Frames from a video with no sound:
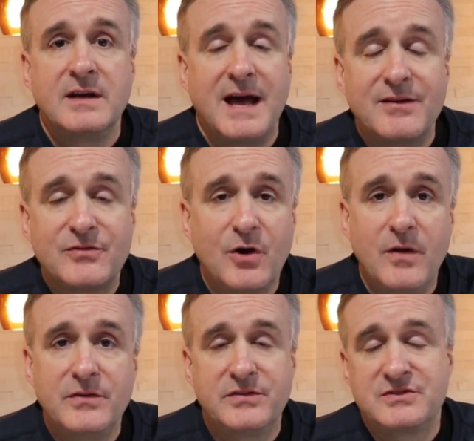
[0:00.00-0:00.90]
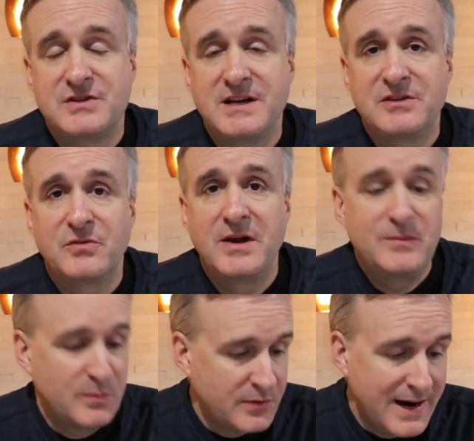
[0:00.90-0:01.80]
After all, this is a chance for
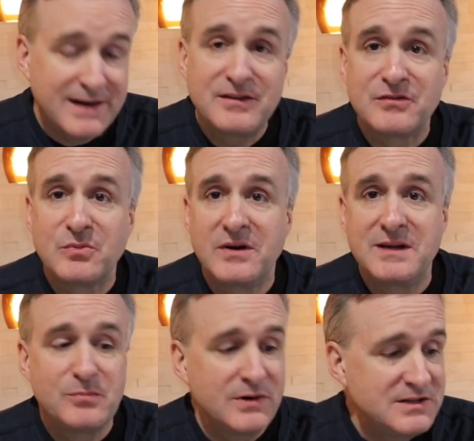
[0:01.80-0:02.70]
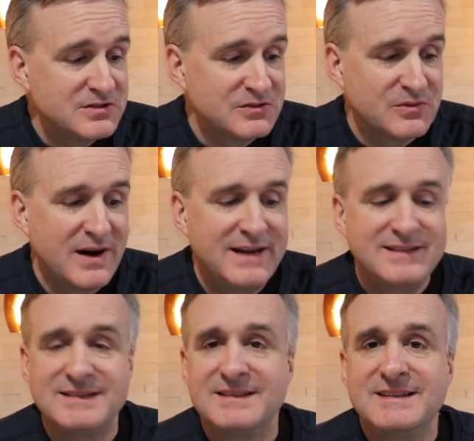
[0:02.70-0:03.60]
him to practice what he preaches,
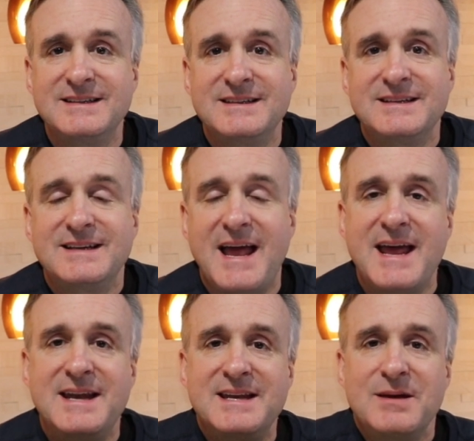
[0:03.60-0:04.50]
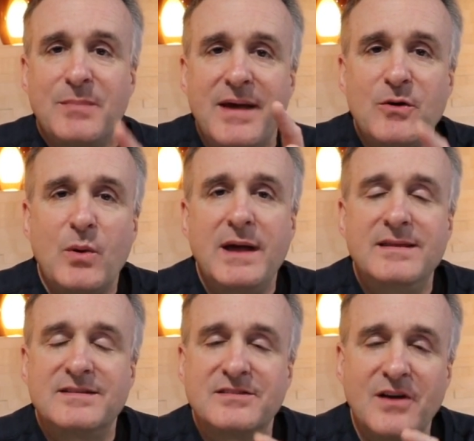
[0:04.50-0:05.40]
right? And by the way,
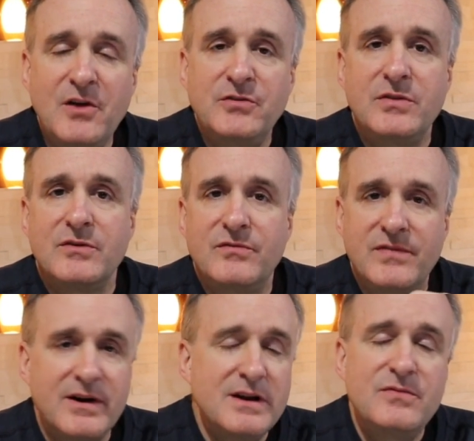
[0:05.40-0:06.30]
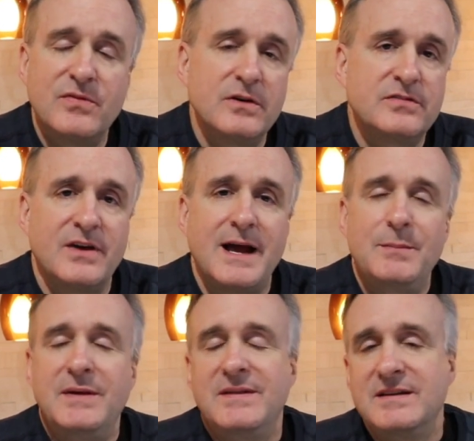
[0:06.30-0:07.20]
this is also the very first
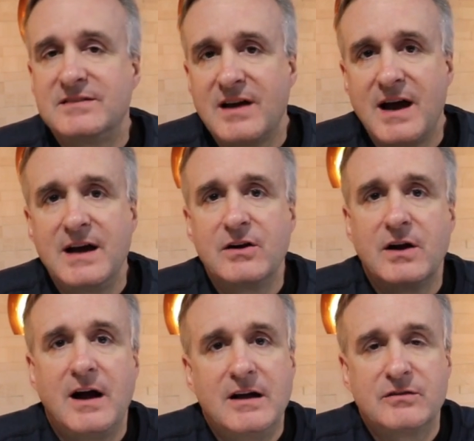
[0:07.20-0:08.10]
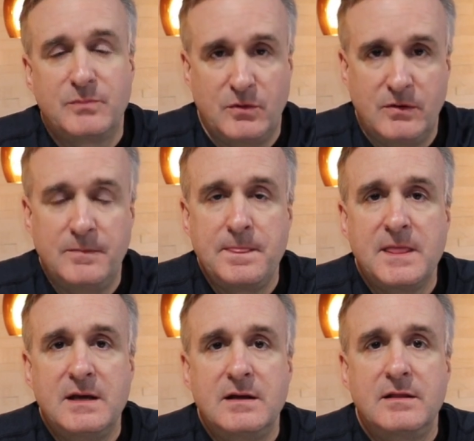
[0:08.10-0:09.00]
time in the entire gospel
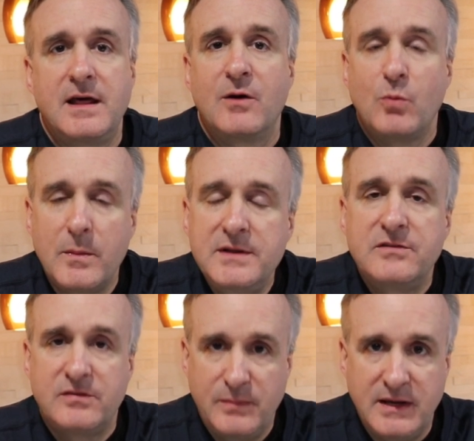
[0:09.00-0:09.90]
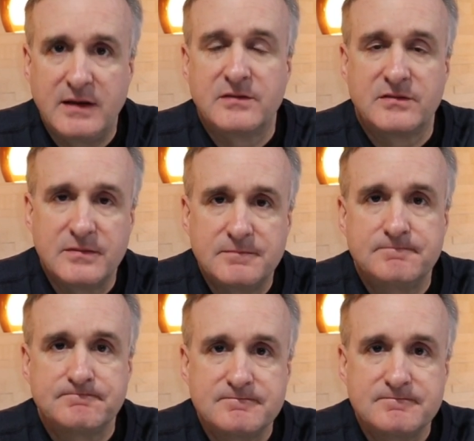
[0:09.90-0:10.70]
that a woman speaks.